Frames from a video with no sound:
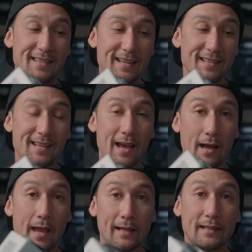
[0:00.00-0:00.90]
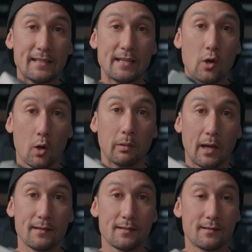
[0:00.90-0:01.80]
things are LED cob
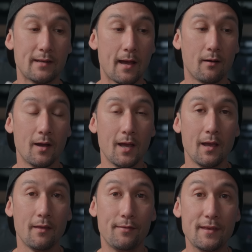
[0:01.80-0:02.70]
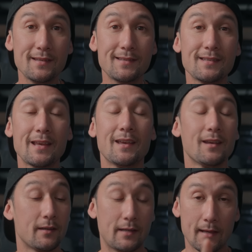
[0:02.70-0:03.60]
lights. Now,
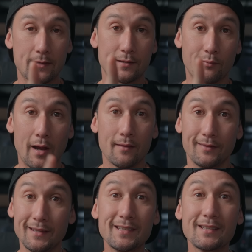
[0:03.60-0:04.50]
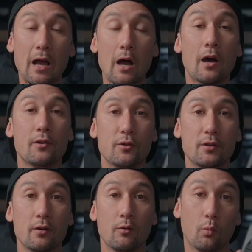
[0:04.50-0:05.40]
get this right, this is
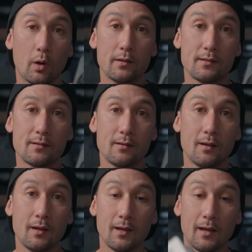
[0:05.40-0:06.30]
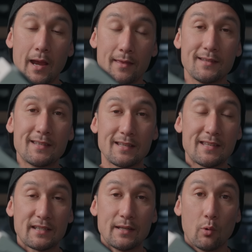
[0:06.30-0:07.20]
100 watts. And this is a
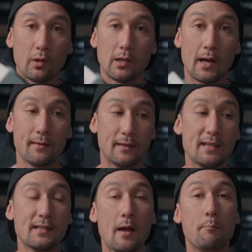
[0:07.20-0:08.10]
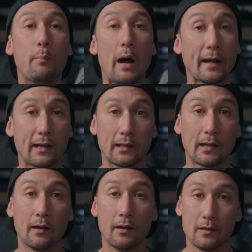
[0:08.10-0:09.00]
60 watt light. These are
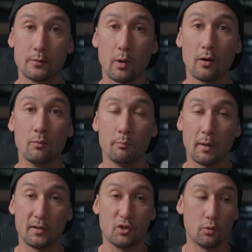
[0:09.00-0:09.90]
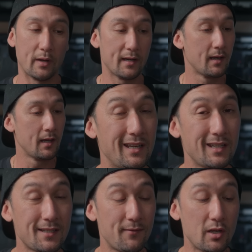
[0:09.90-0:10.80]
bicolor as well by Zhiyun. In
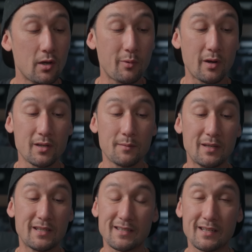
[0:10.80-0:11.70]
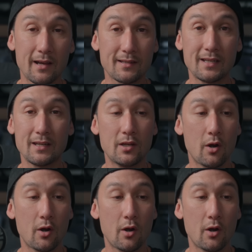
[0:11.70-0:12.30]
this video, we're going to be discussing,